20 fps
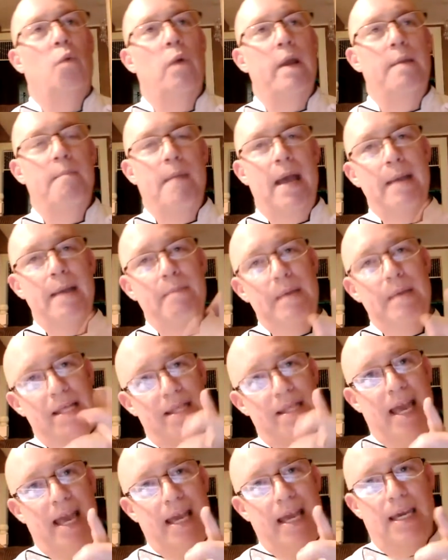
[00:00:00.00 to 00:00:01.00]
We may be
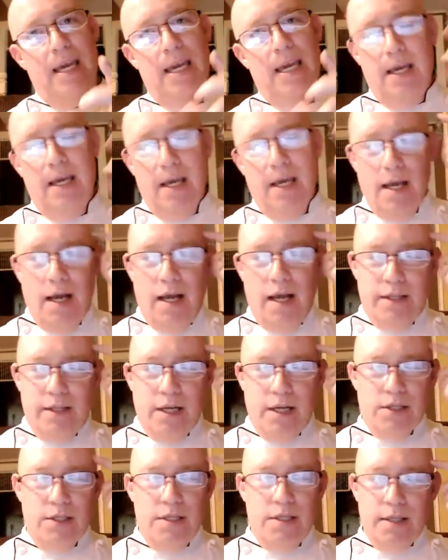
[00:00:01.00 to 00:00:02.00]
thinking
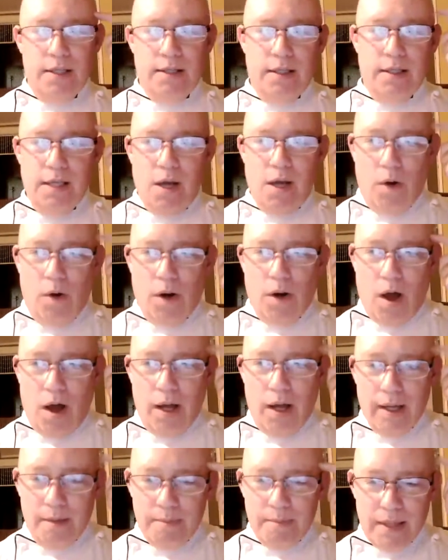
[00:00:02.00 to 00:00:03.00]
there's nothing going
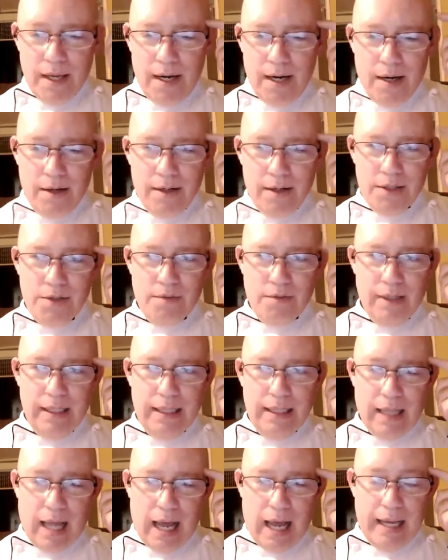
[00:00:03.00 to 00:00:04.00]
on up there. It's
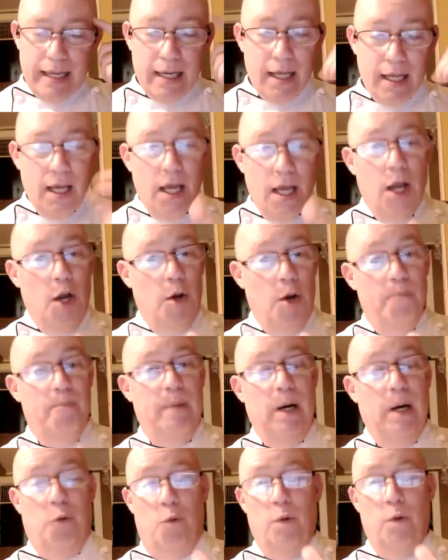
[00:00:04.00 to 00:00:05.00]
really light.
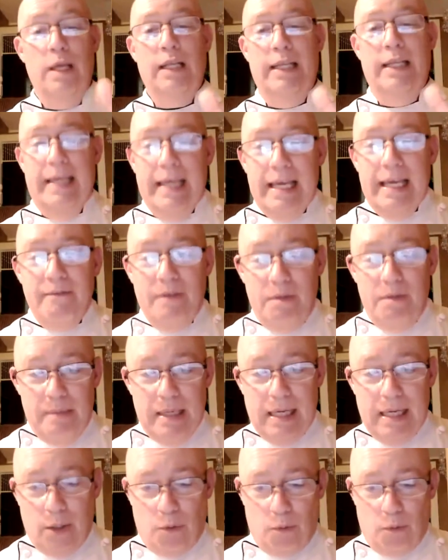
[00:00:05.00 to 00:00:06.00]
But really, even
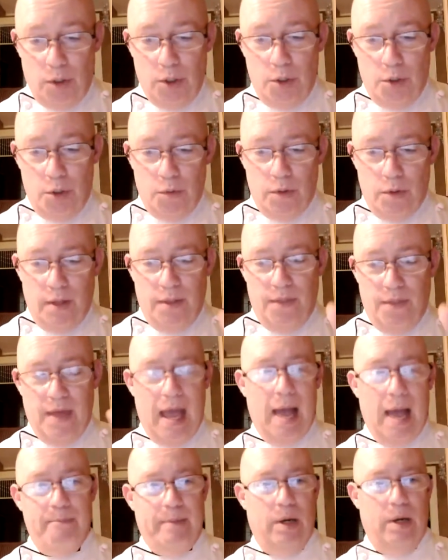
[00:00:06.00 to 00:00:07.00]
being rude,
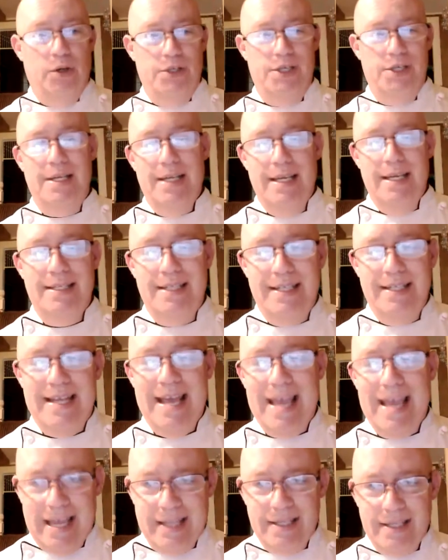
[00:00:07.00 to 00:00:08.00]
that person is
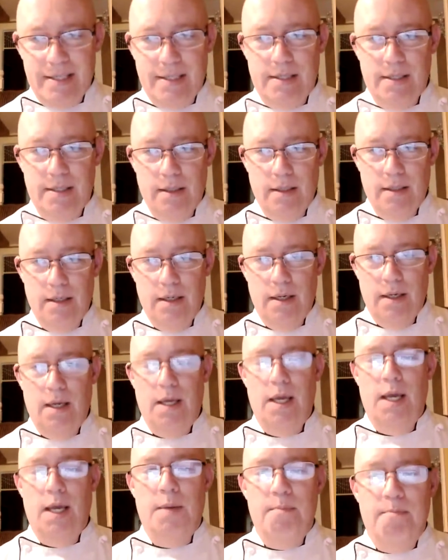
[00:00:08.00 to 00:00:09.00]
dense
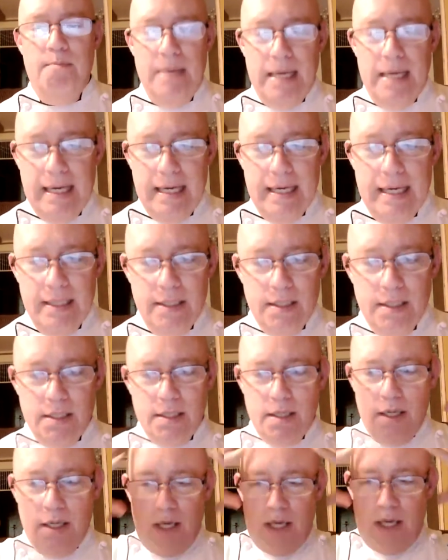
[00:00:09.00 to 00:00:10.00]

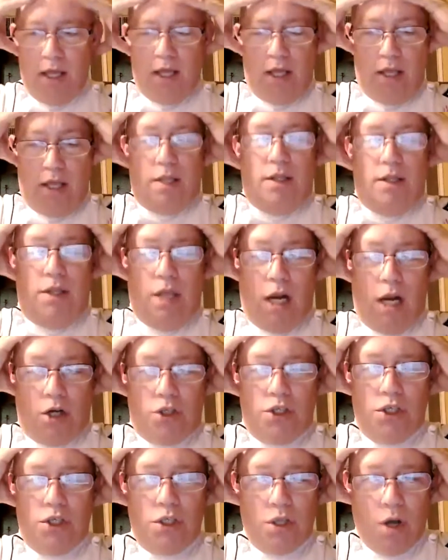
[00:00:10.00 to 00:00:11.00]
means
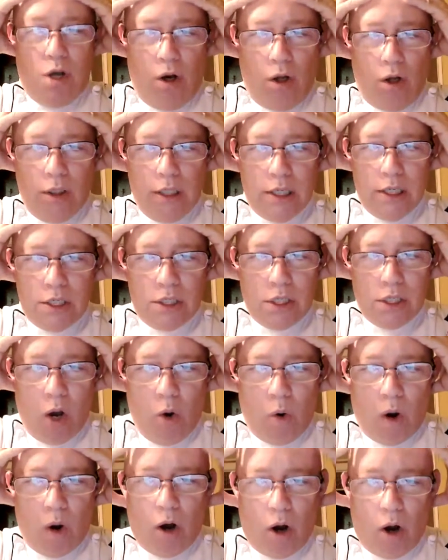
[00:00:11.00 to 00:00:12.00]
their skull is
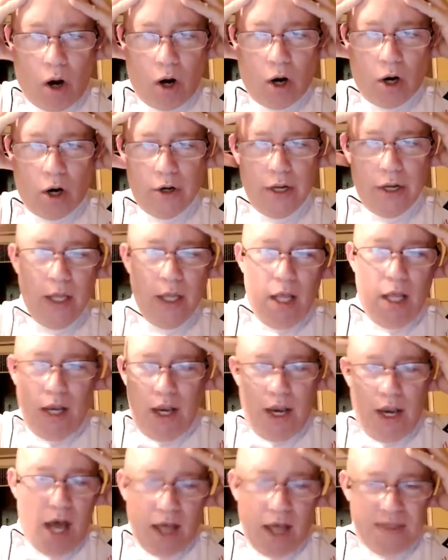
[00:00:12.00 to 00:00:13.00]
so hard,
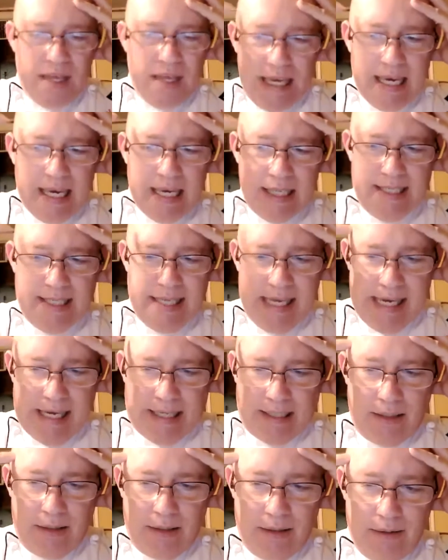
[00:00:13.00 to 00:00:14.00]
nothing gets
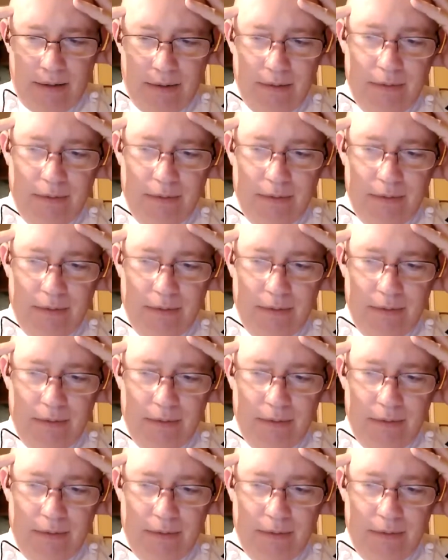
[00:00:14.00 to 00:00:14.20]
in.